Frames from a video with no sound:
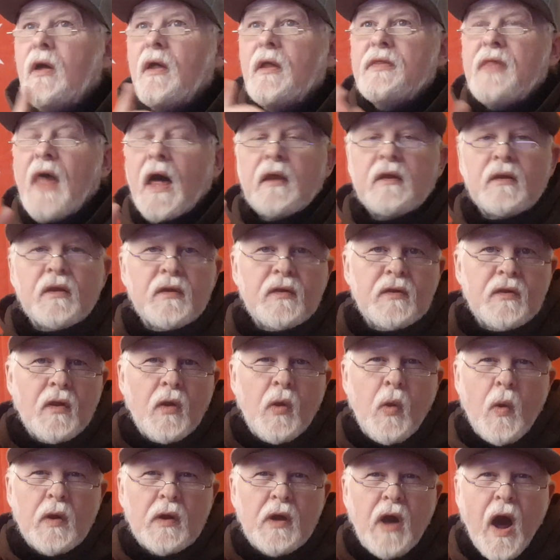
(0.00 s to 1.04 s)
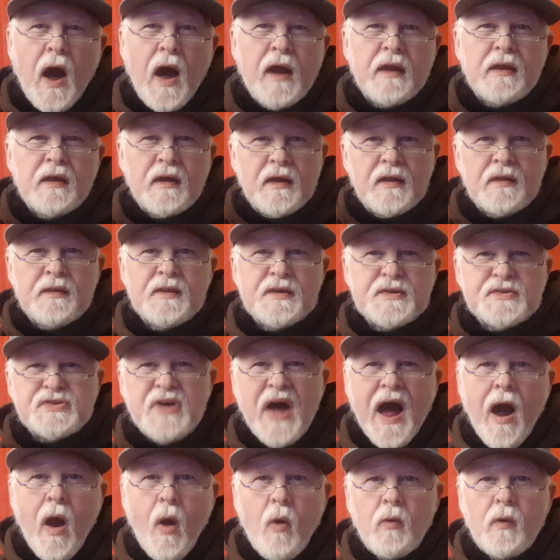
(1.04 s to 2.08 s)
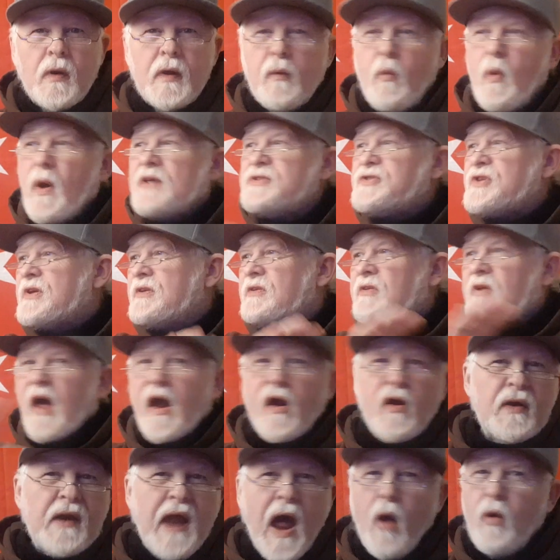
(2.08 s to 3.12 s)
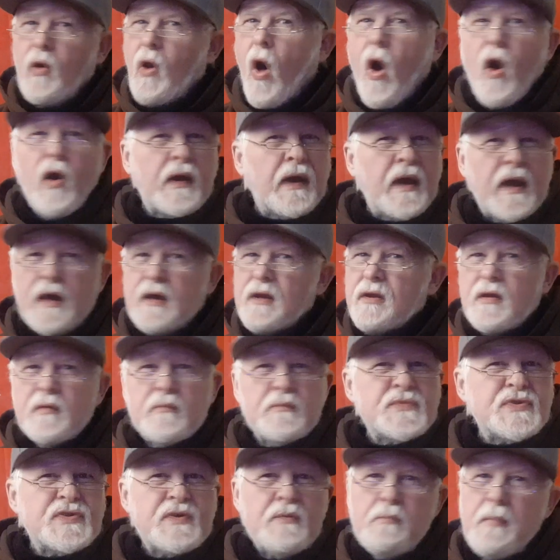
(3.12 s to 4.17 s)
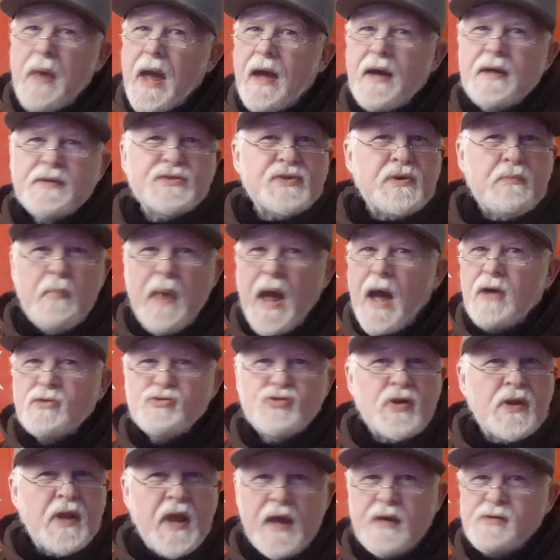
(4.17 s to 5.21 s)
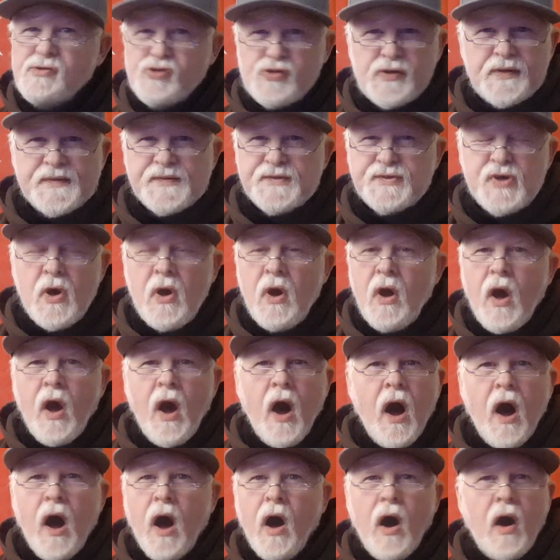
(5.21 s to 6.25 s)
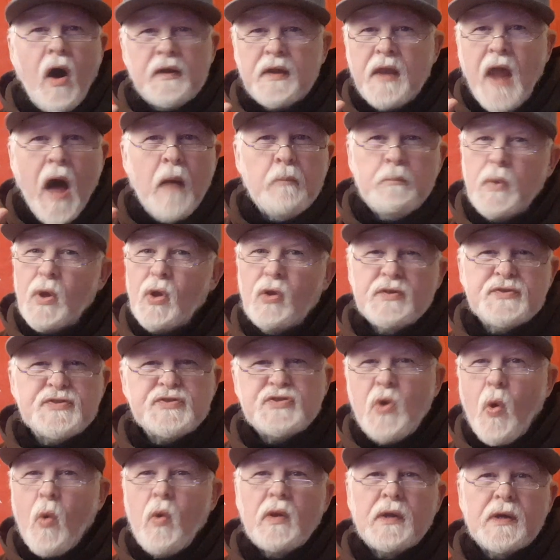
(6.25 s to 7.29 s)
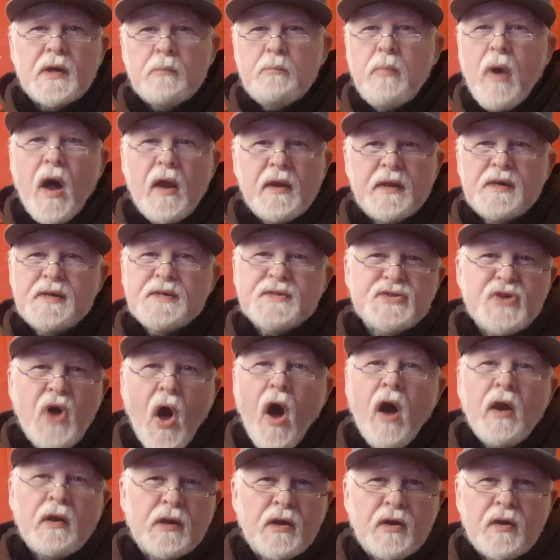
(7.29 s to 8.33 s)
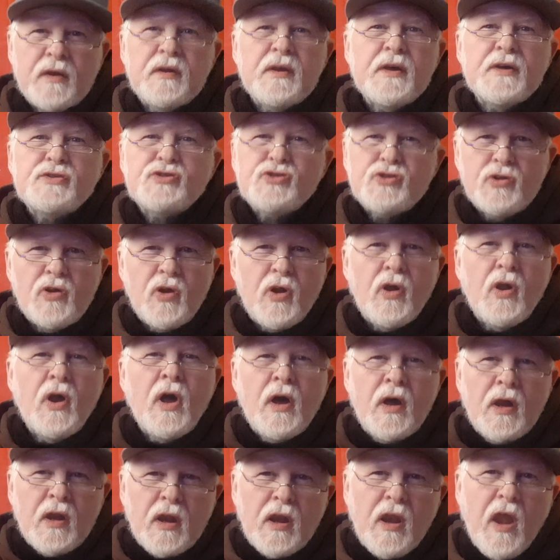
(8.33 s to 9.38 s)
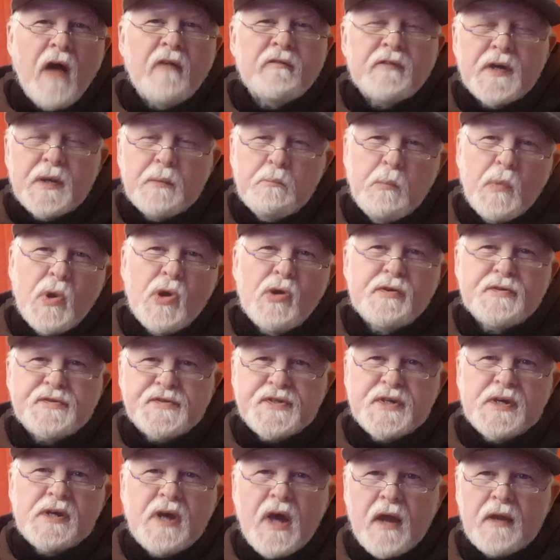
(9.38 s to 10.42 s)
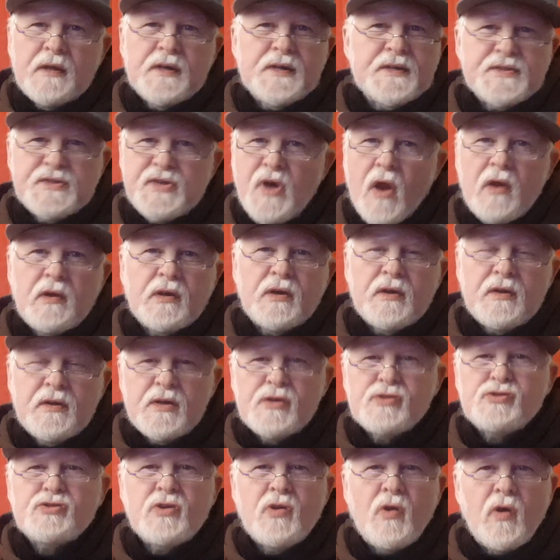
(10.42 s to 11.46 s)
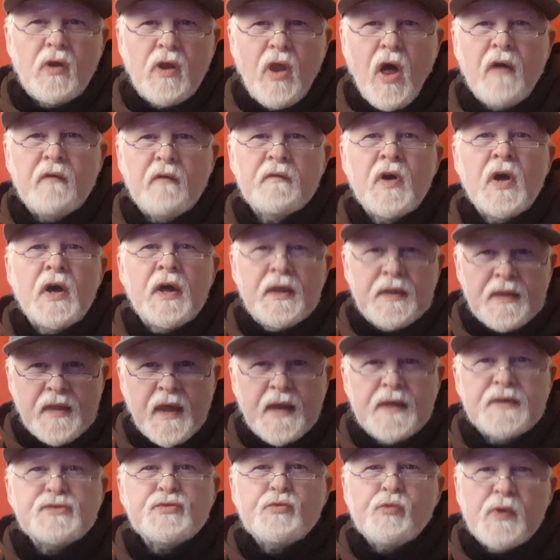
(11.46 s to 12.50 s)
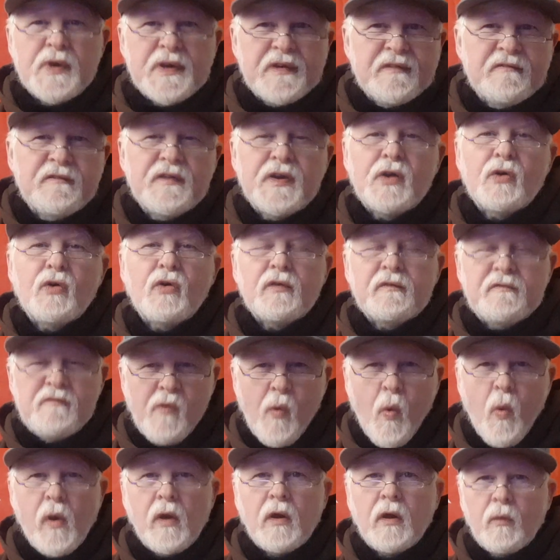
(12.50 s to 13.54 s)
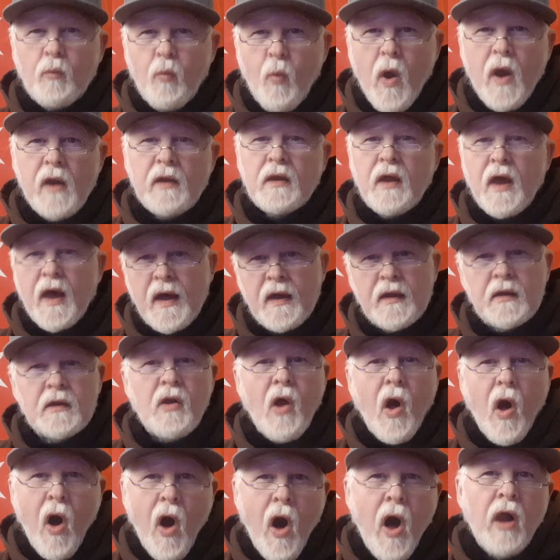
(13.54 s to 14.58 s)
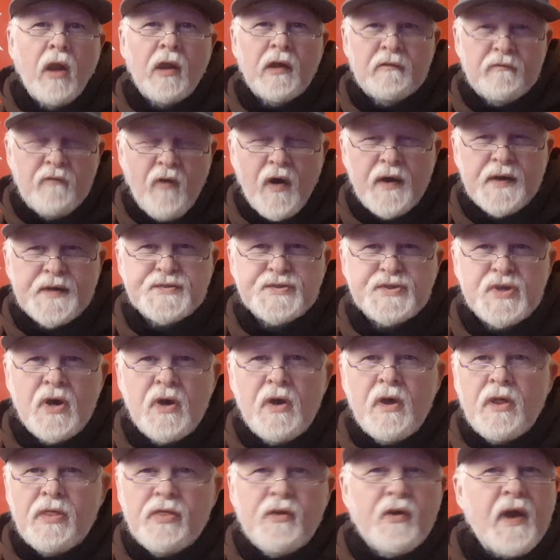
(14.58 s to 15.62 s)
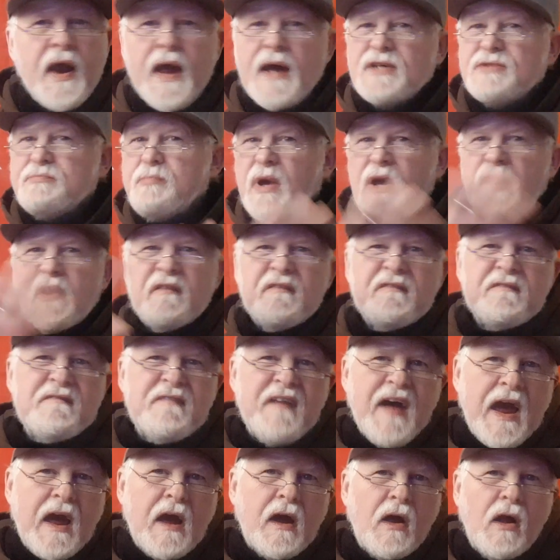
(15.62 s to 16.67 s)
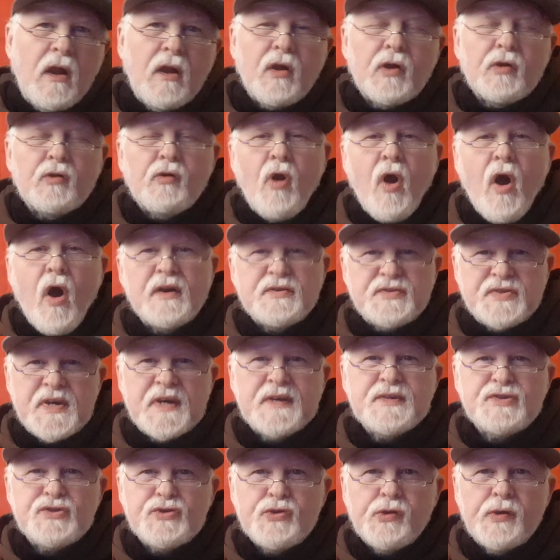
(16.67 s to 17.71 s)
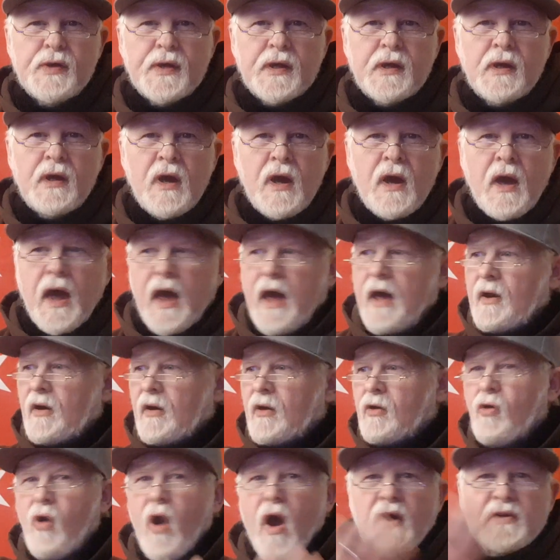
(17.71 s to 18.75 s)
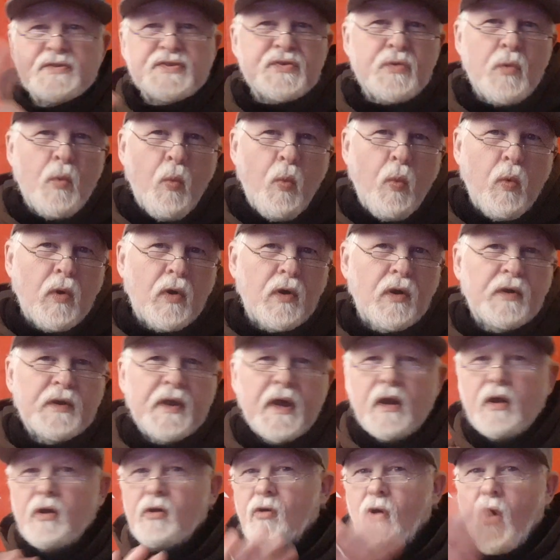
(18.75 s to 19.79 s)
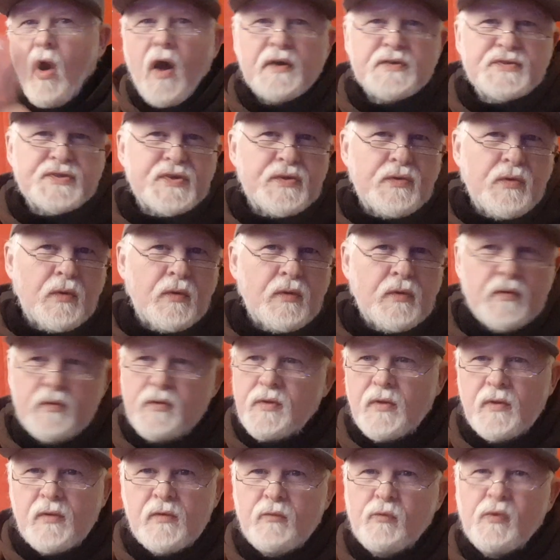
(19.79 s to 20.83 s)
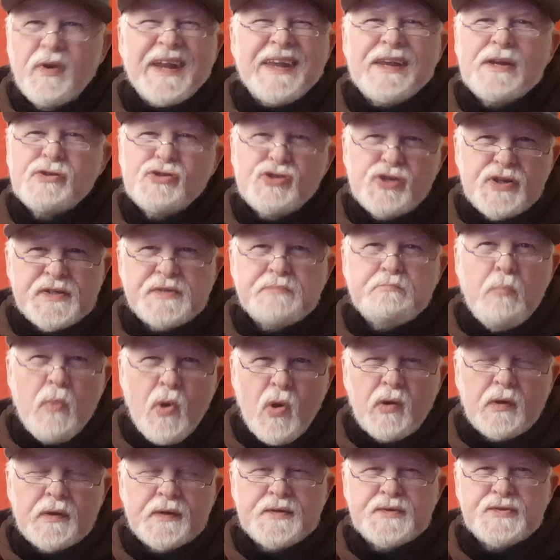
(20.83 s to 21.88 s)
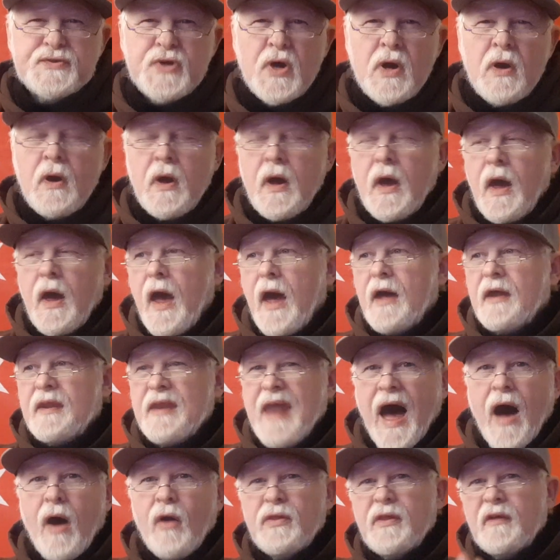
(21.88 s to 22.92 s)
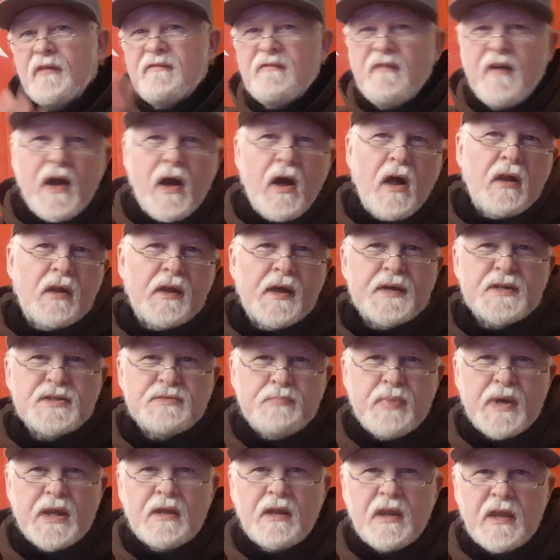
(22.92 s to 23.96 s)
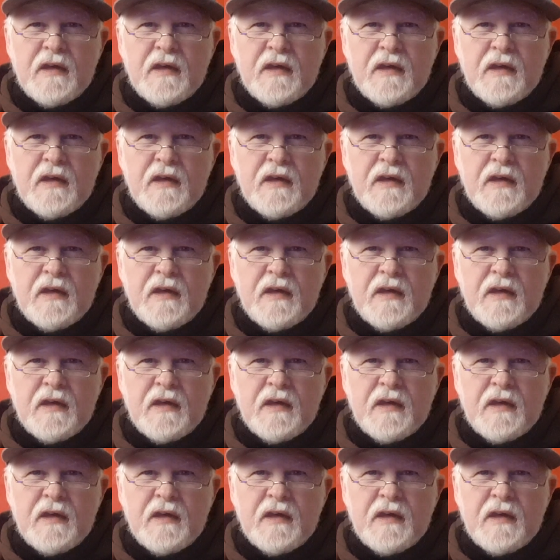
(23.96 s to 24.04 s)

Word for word: that the Lord God in this hour, He wants to tear down all kingdoms of man's imaginations, uh, not built solely upon His unconditional loving mercy and His unconditional love that is revealed for one and all of us. There has been a veil across history and across the world and across the, the religious books and now the veil has been